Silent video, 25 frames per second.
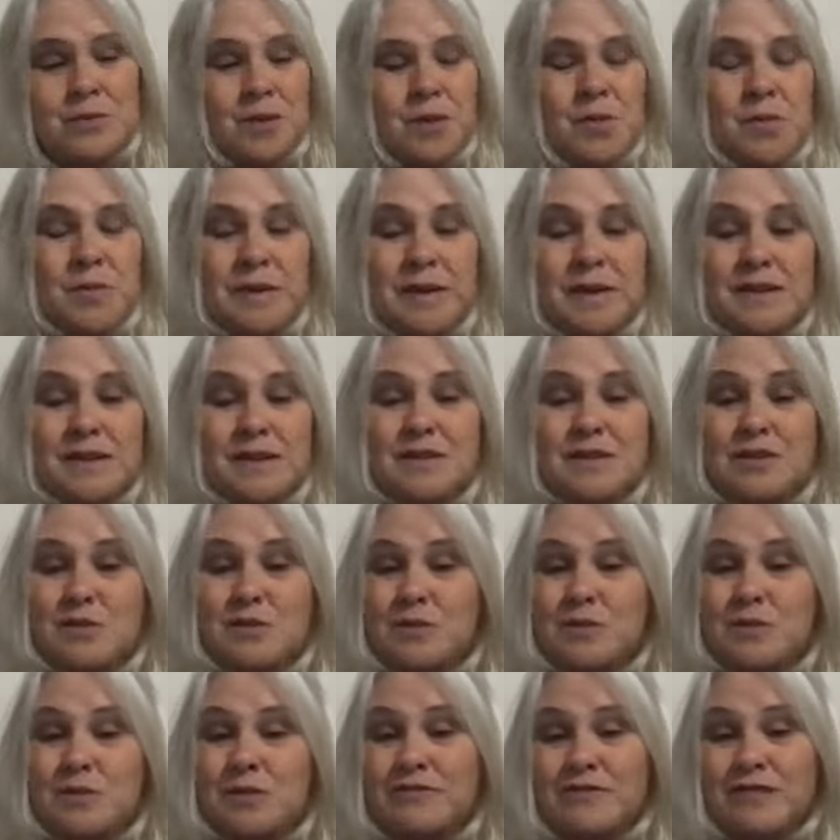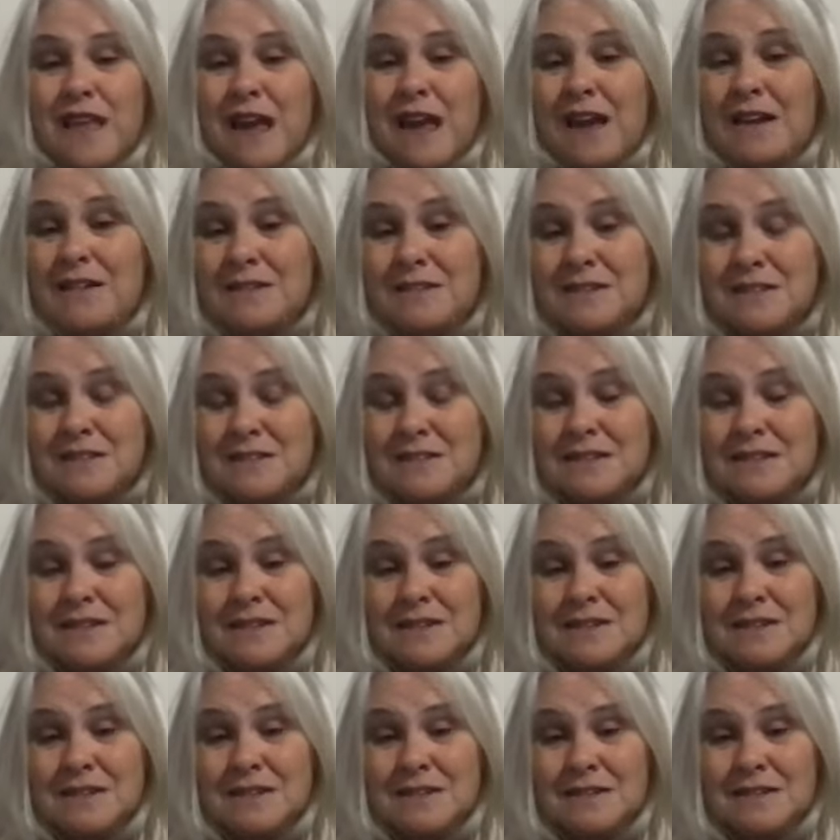Take a moment to
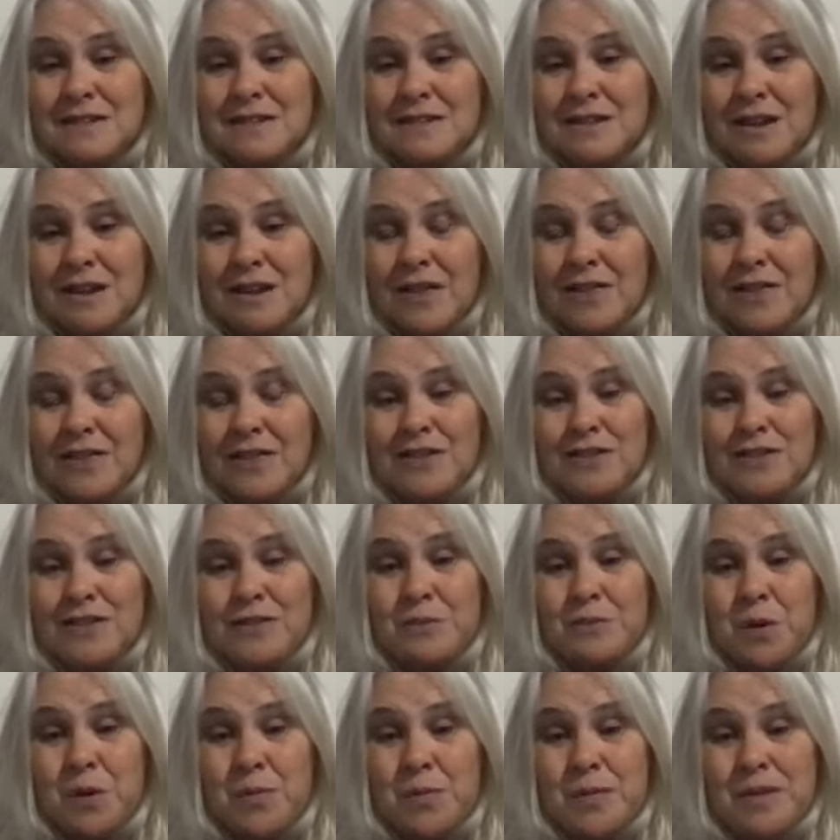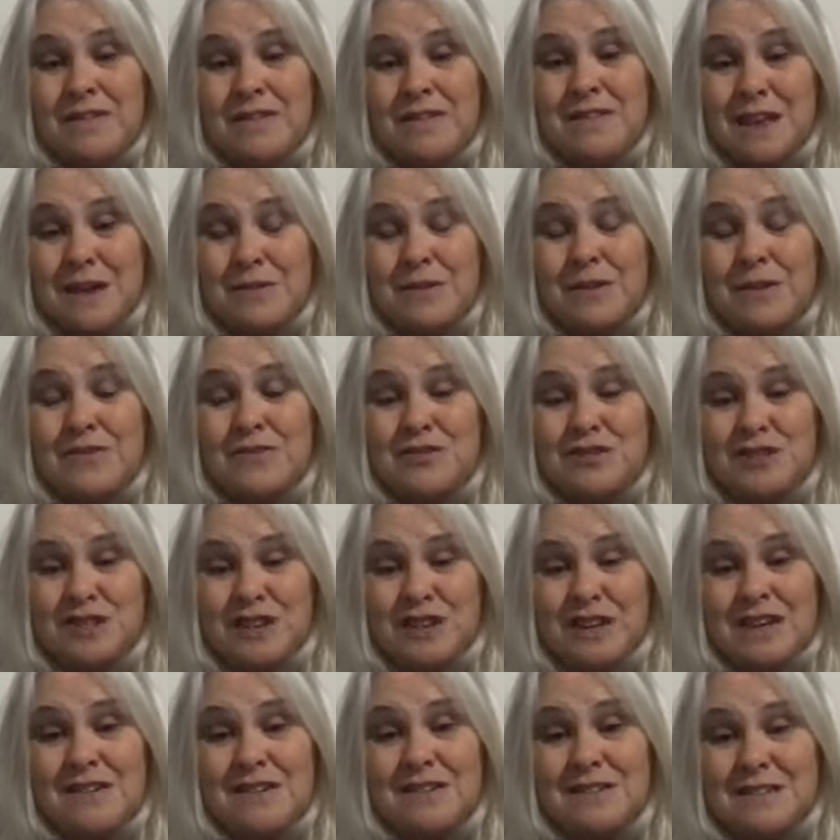reflect on these moments that we've
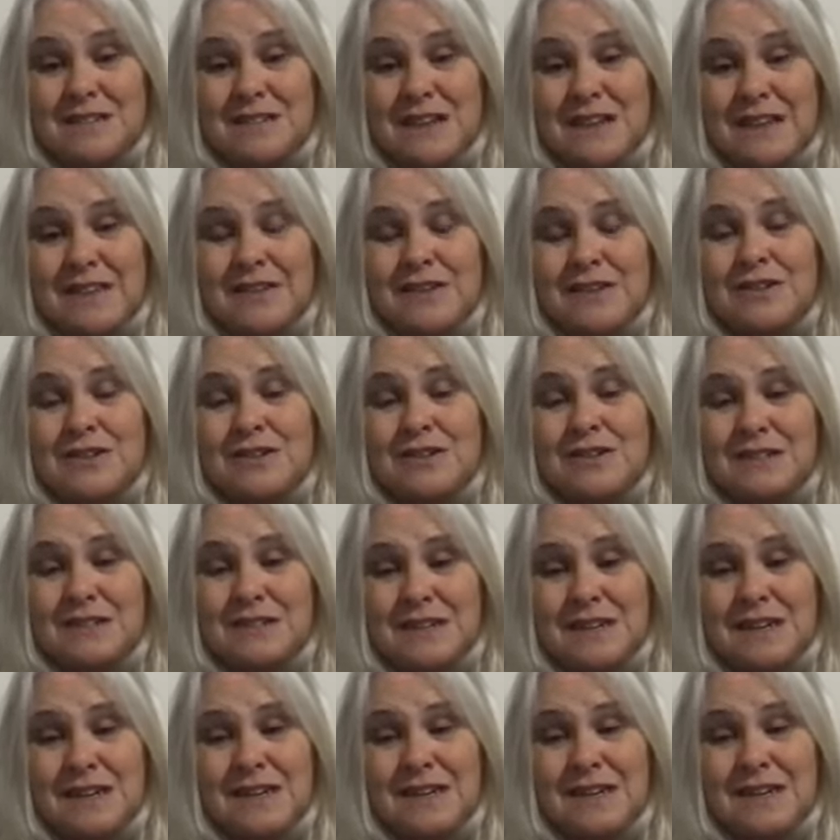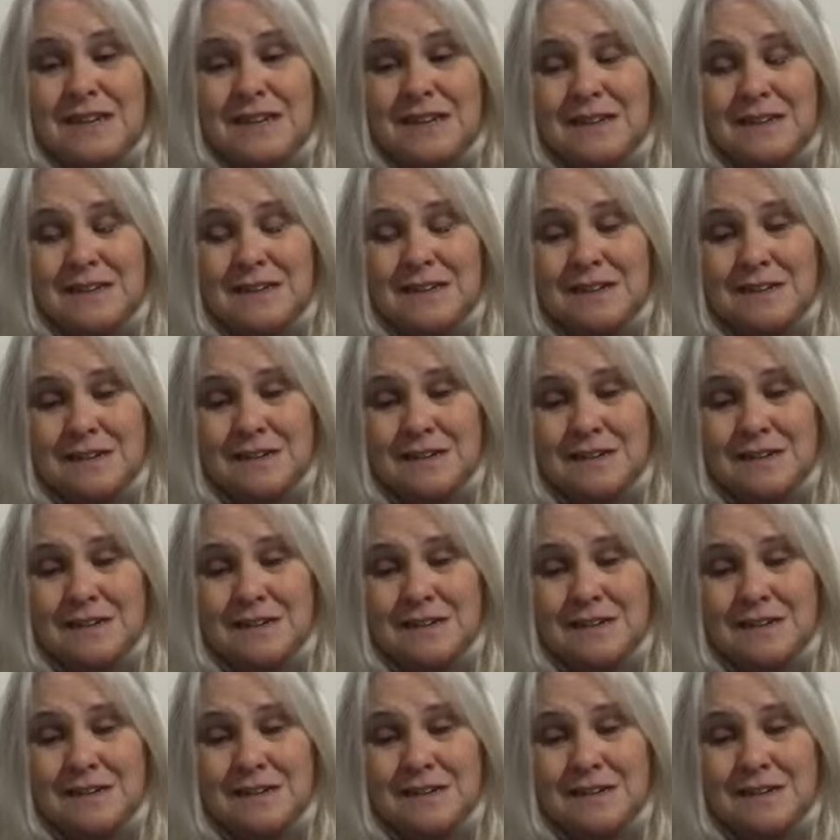shared together today,